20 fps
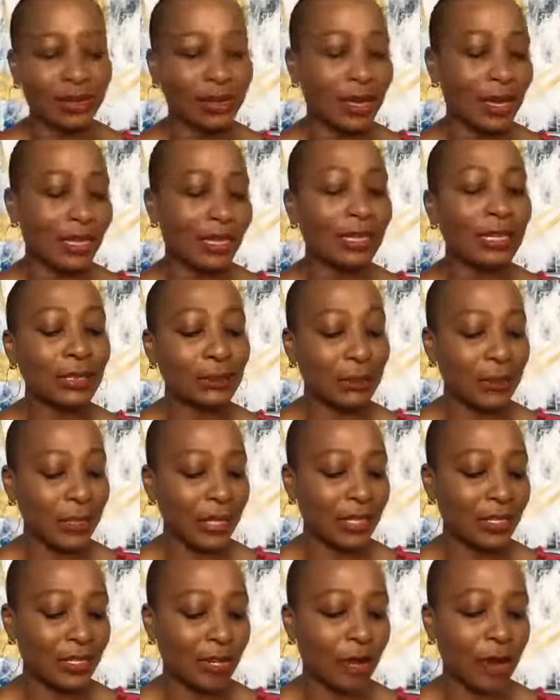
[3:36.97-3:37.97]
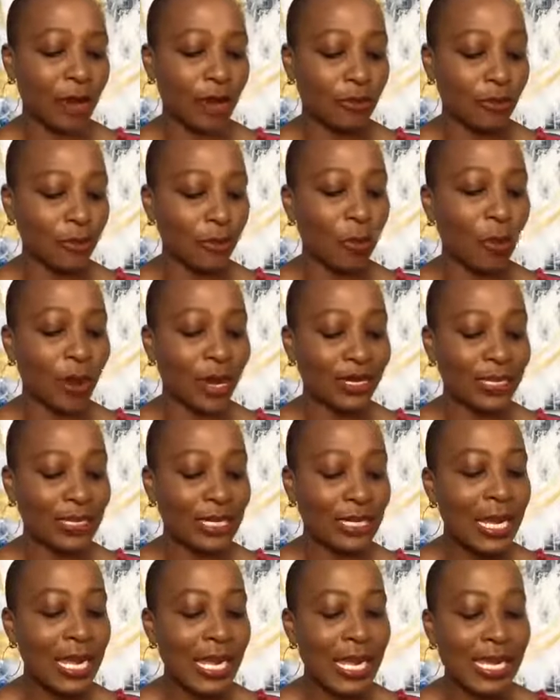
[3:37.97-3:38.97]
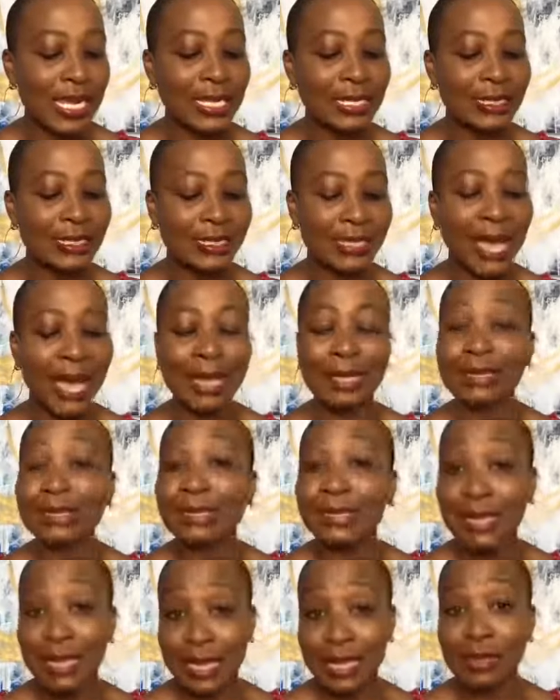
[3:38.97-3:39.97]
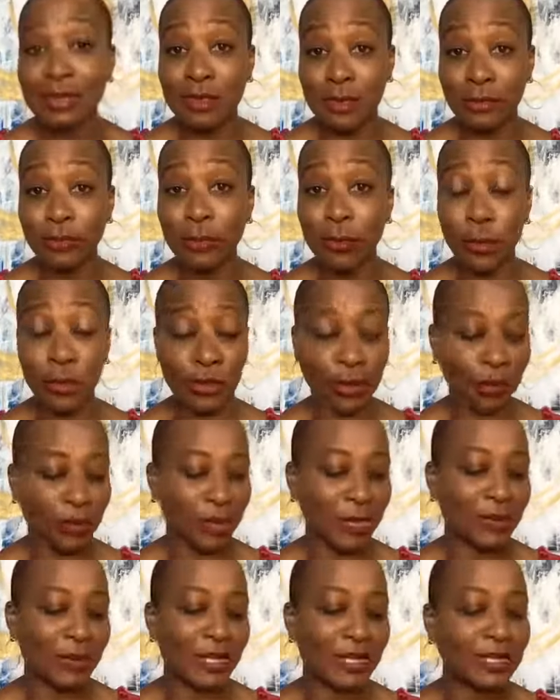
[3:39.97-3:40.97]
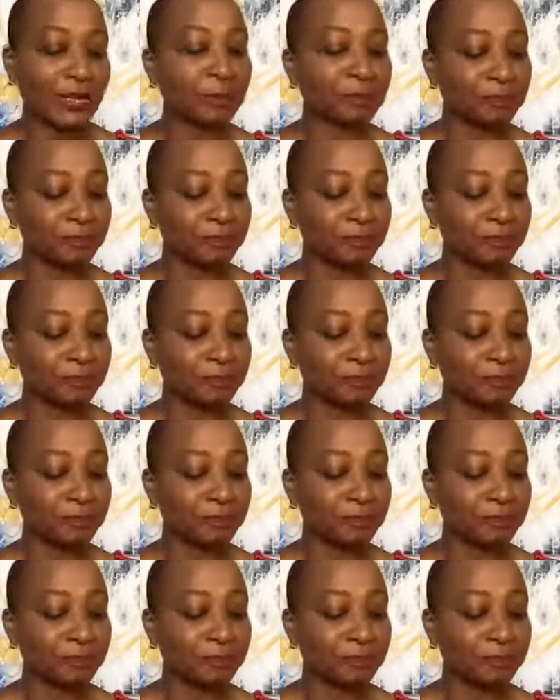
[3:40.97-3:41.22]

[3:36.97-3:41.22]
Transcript: a little bit of what he says in the fourth agreement.